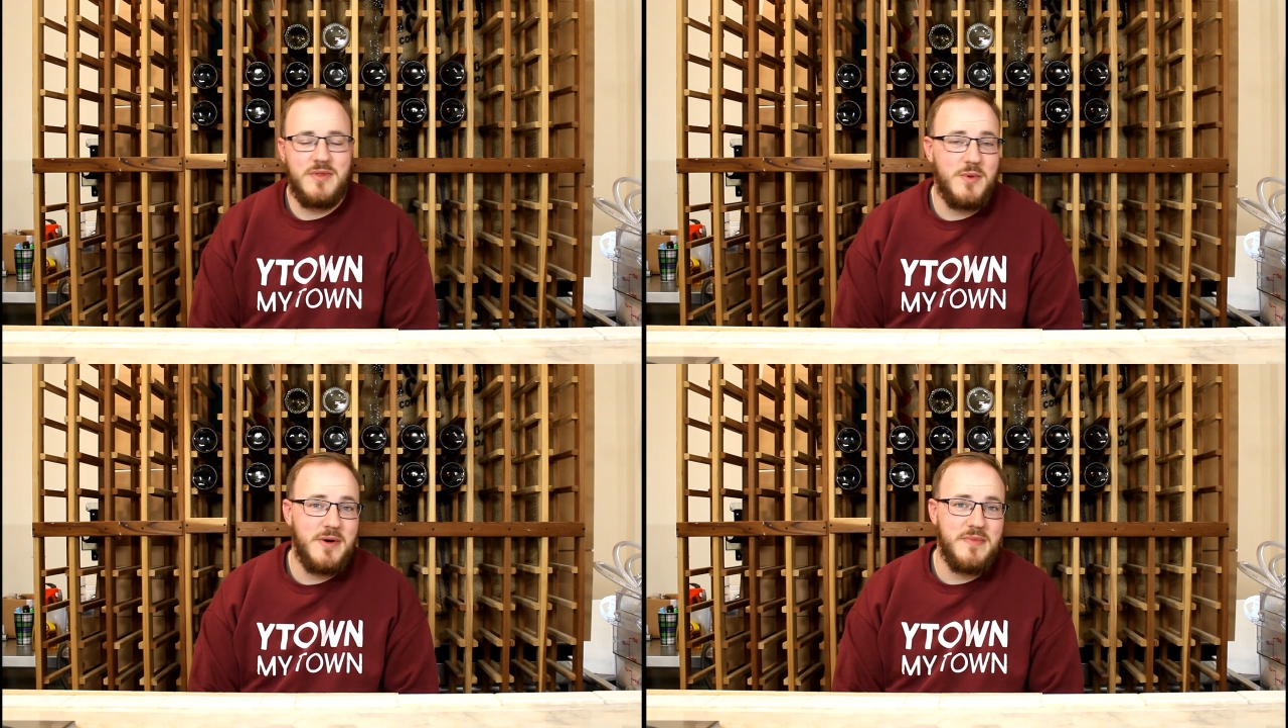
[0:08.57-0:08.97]

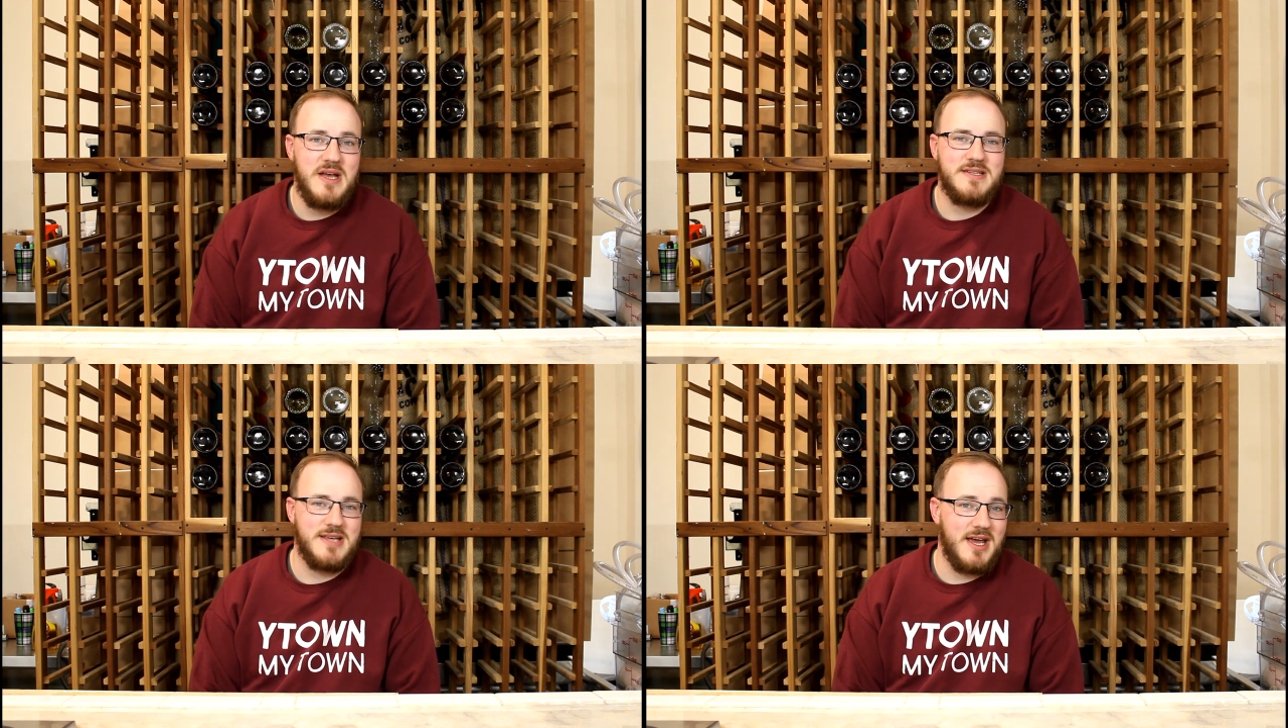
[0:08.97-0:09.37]
Well,
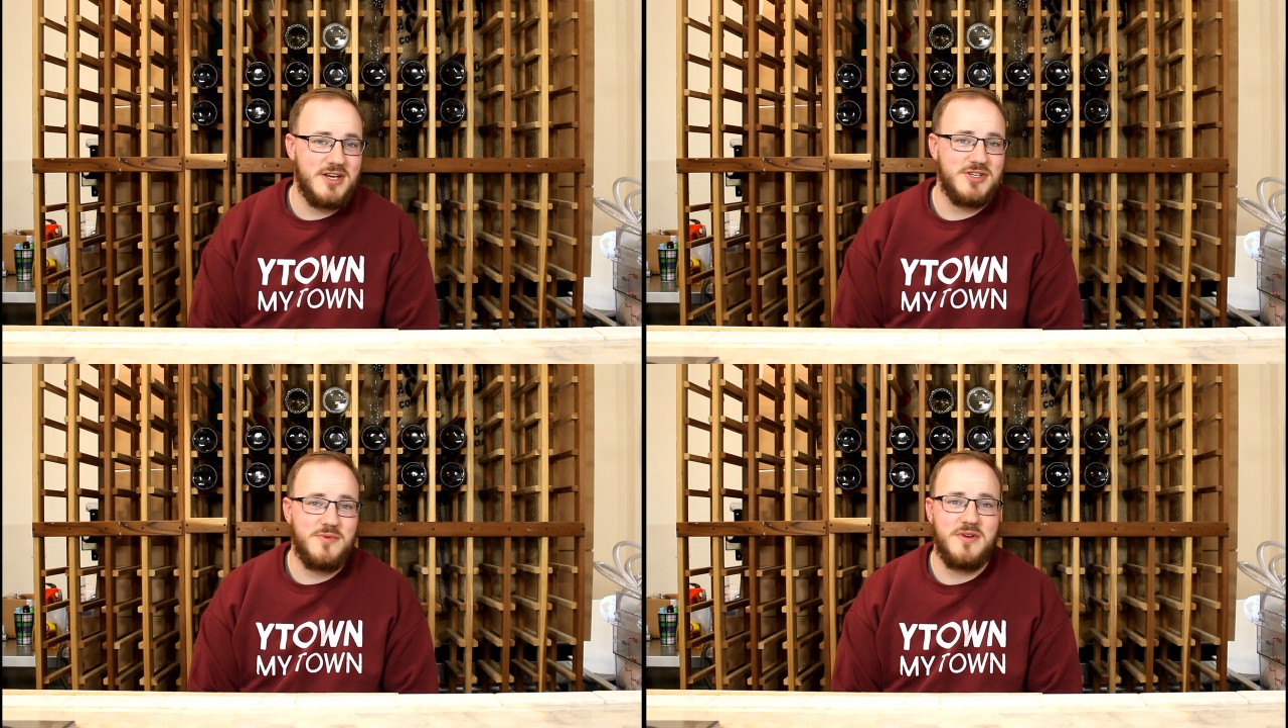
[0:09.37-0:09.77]
it's
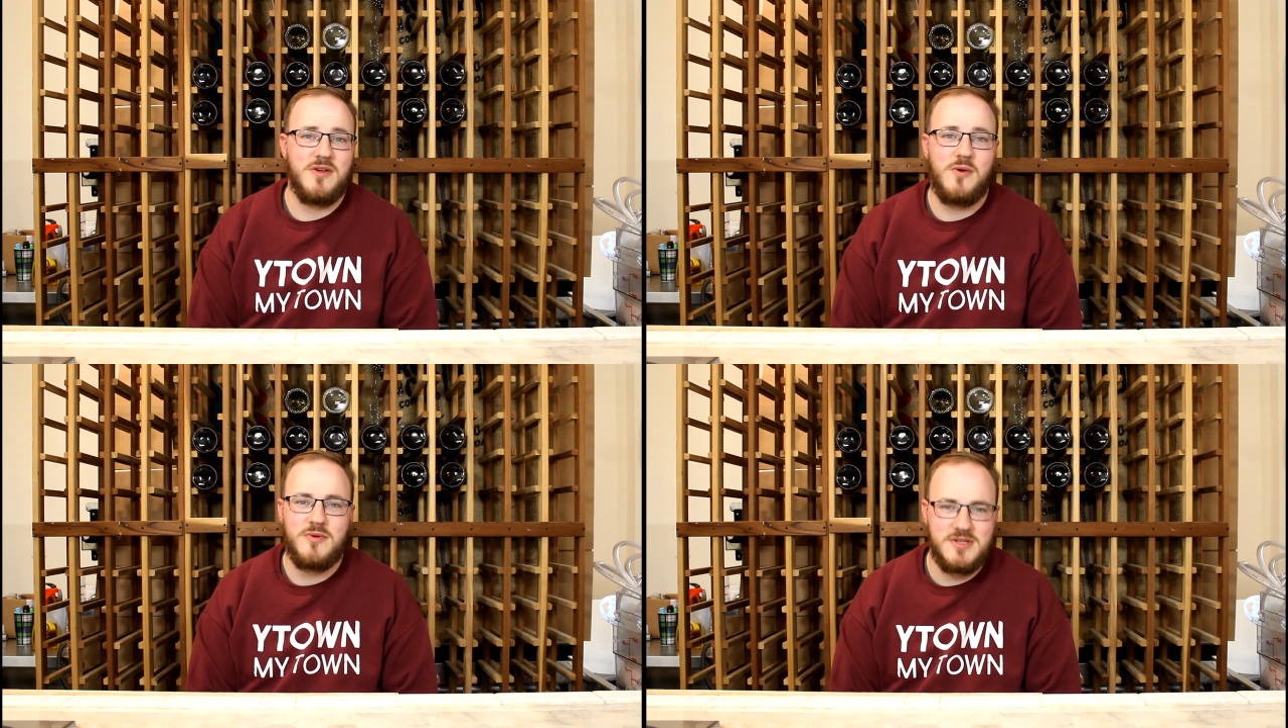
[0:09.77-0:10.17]
actually one of
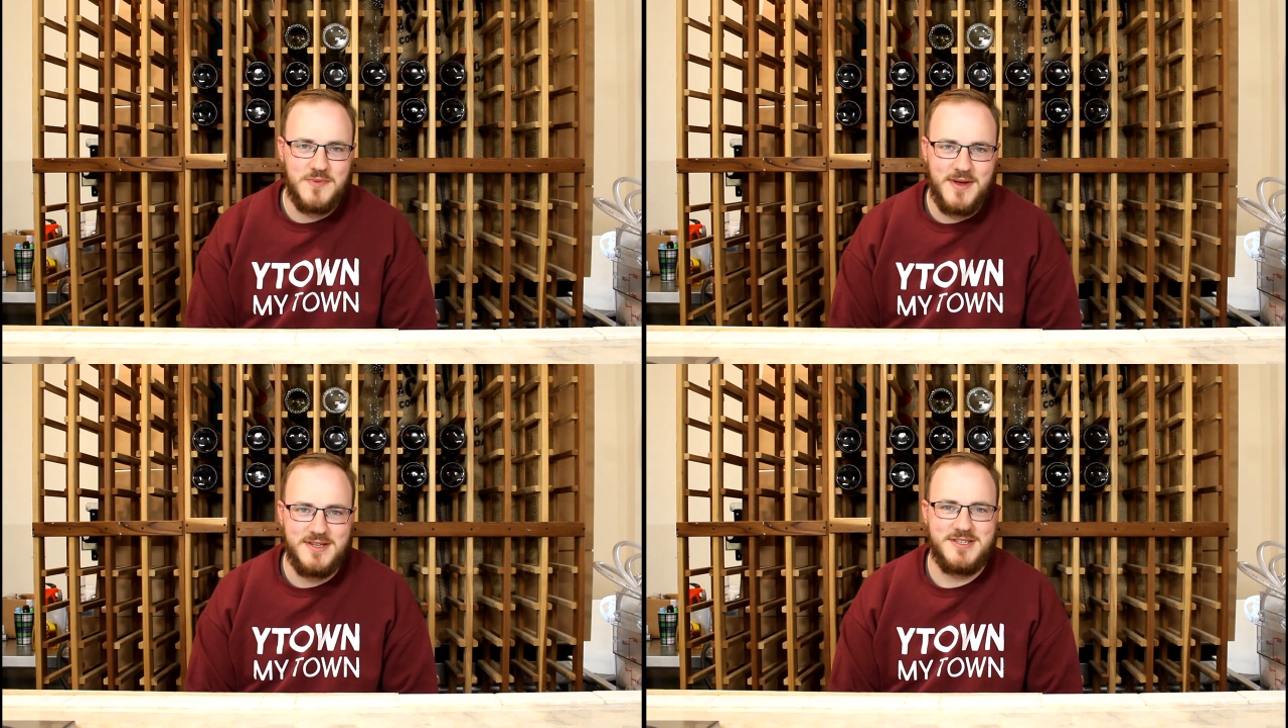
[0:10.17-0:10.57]
the oldest
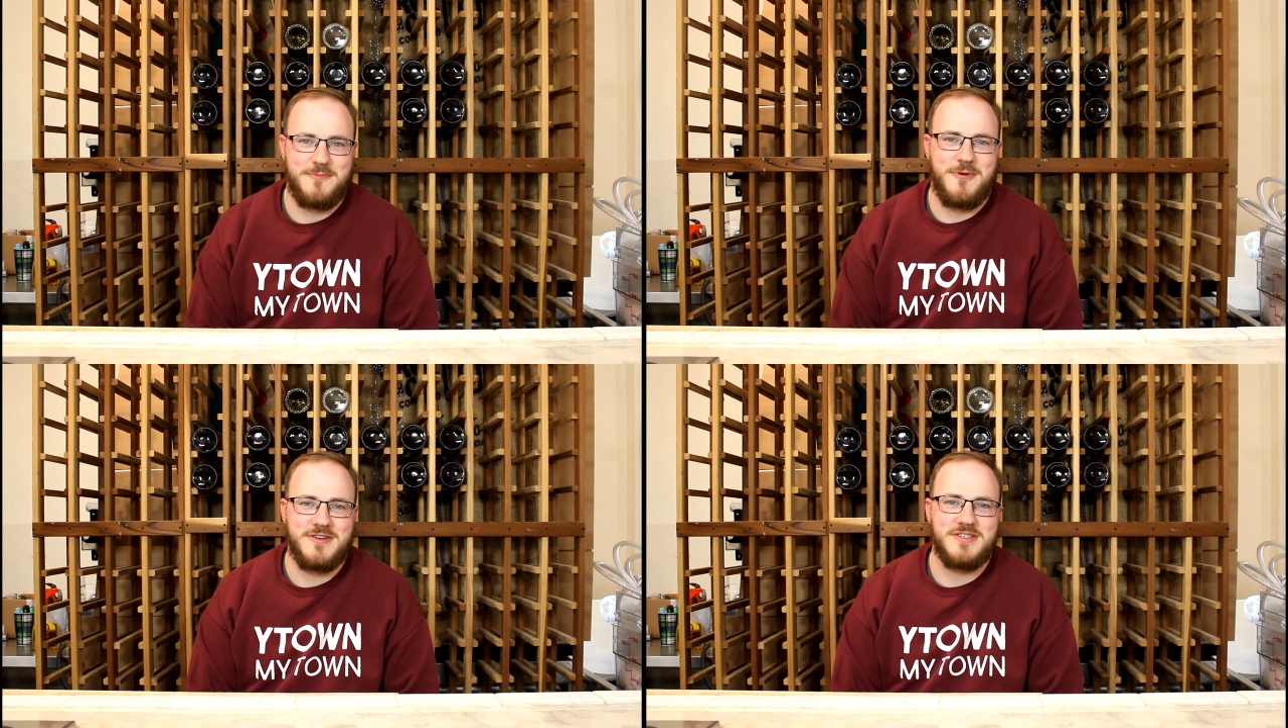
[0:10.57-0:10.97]
ways to
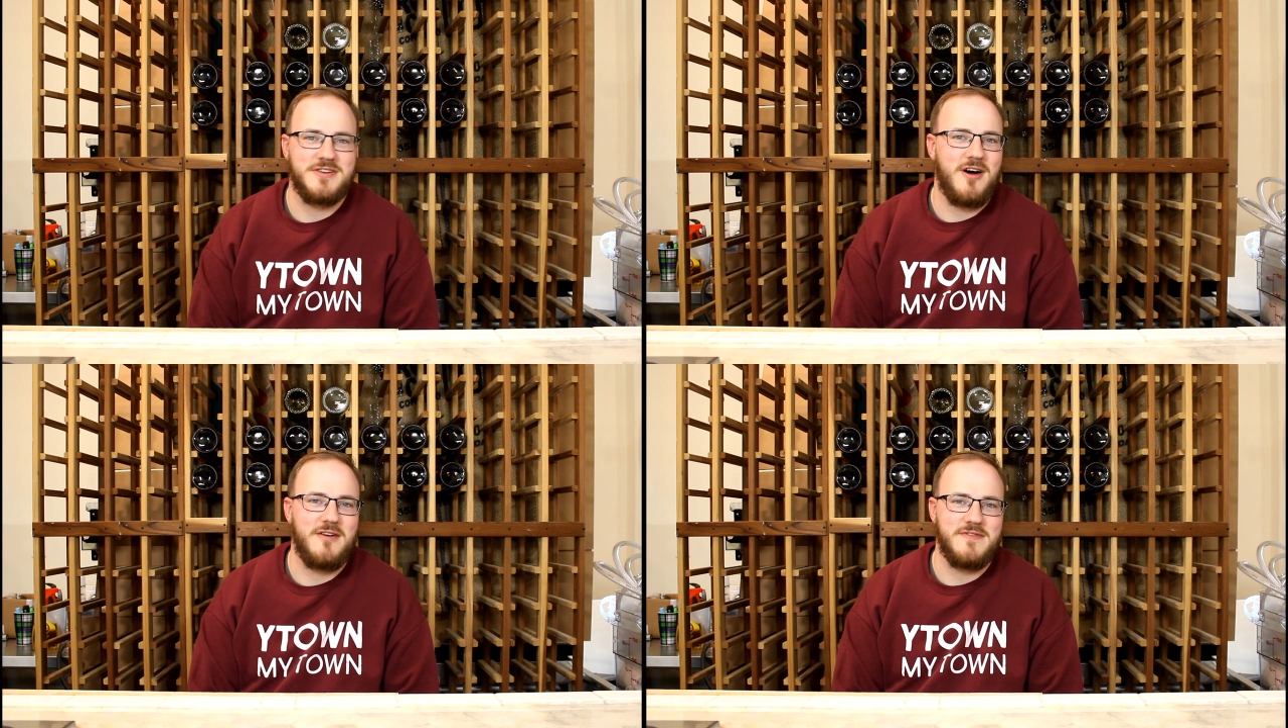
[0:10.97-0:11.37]
process
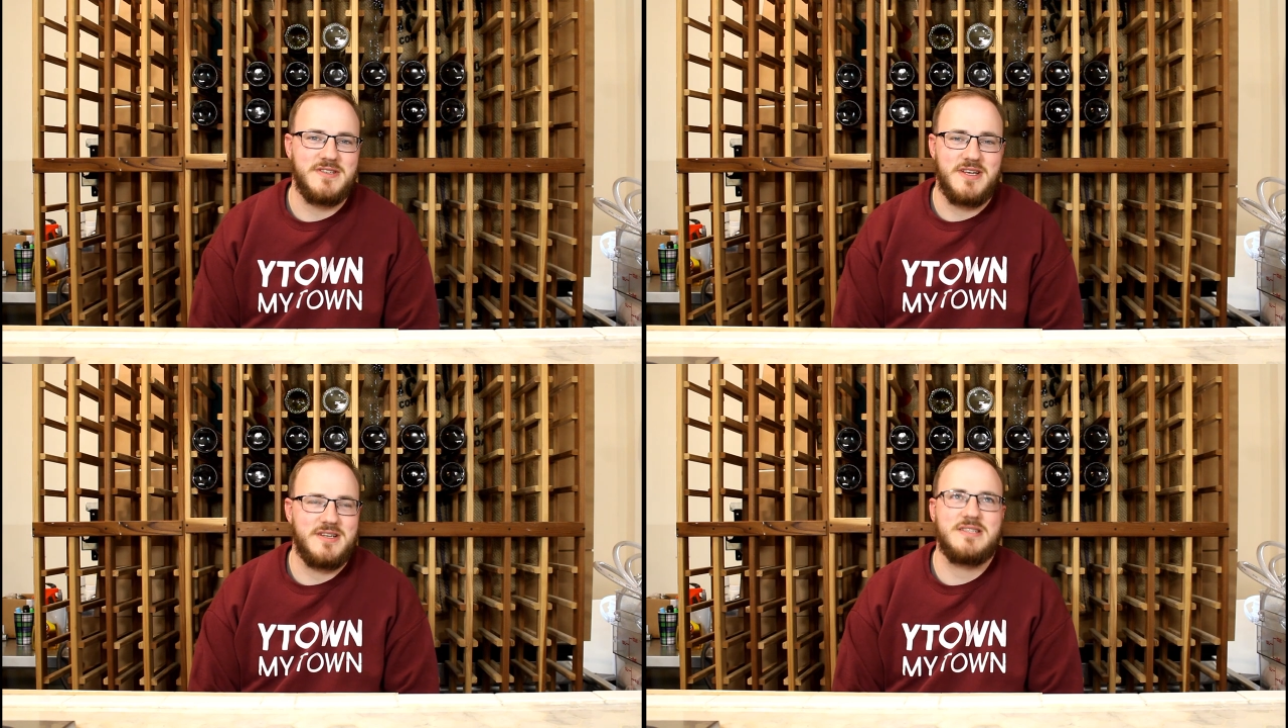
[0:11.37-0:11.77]

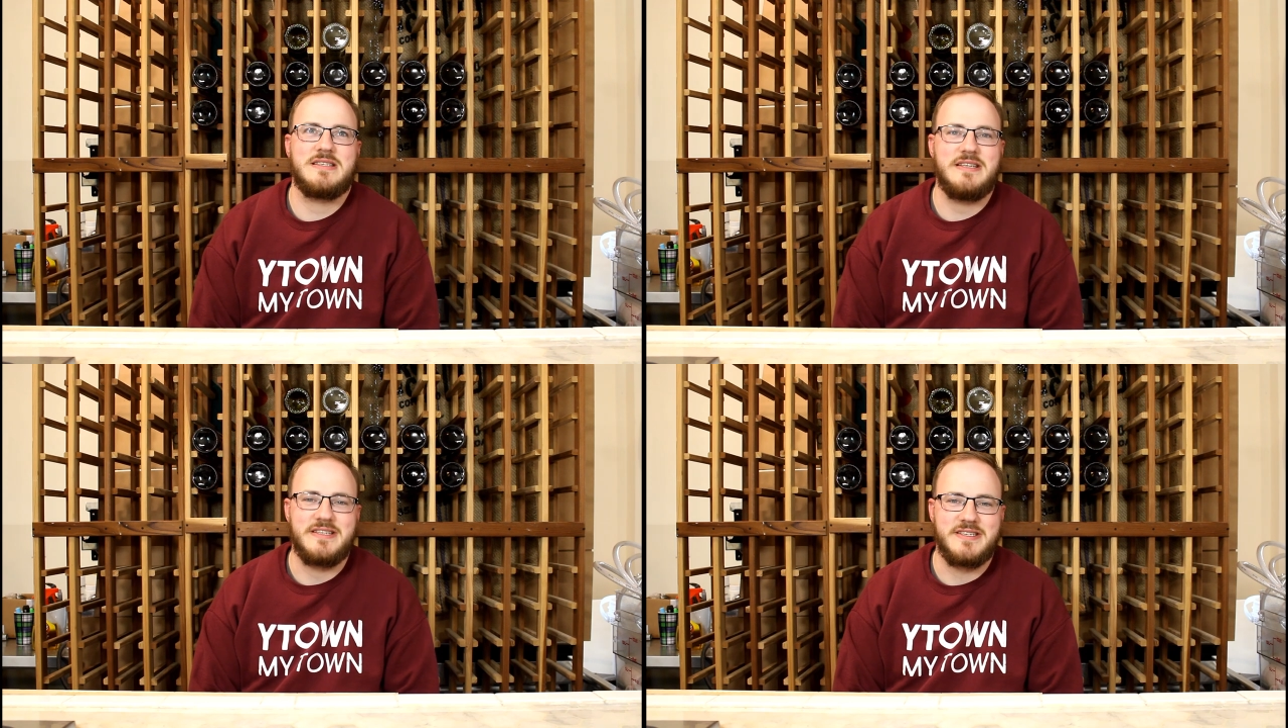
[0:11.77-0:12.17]
coffees that
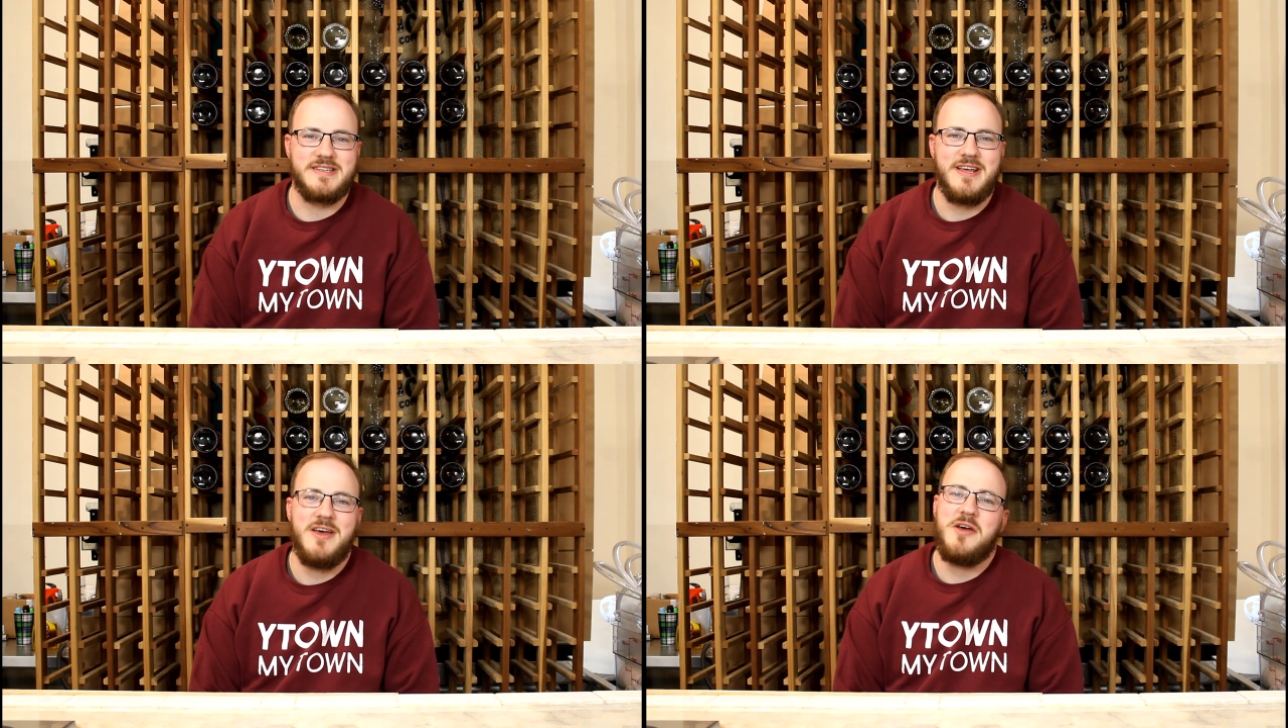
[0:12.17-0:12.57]

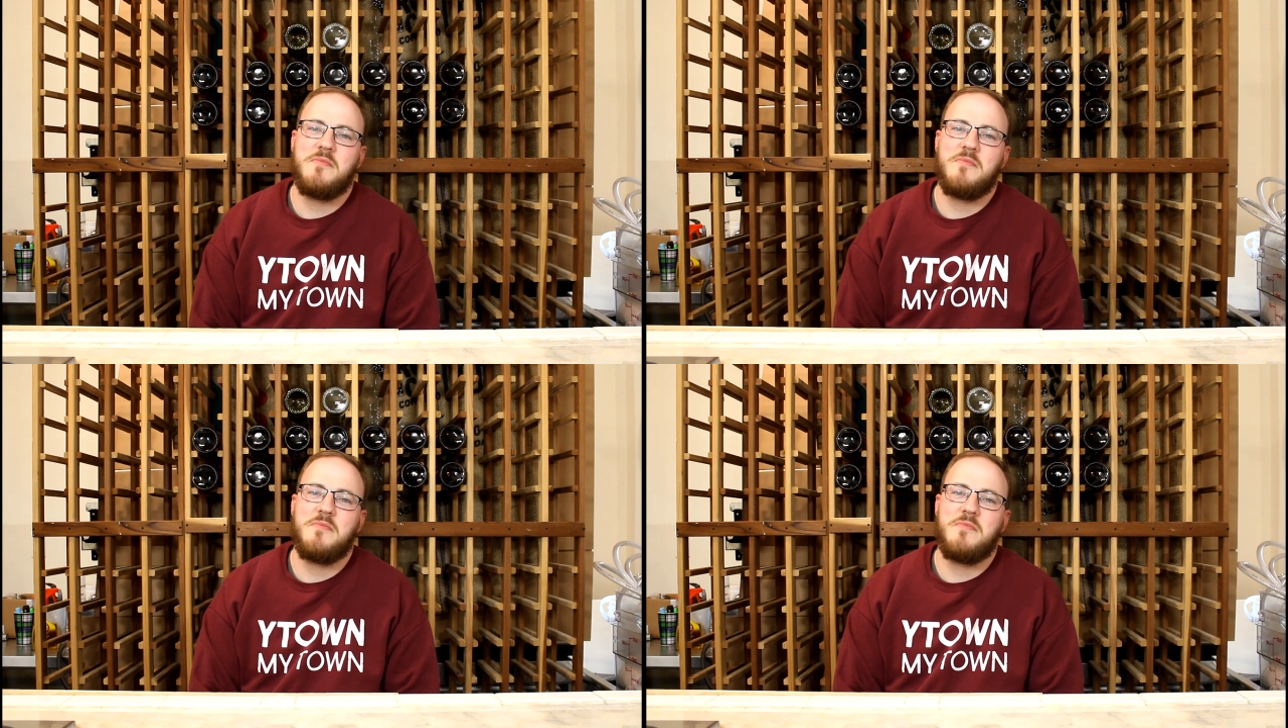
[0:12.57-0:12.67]
exists.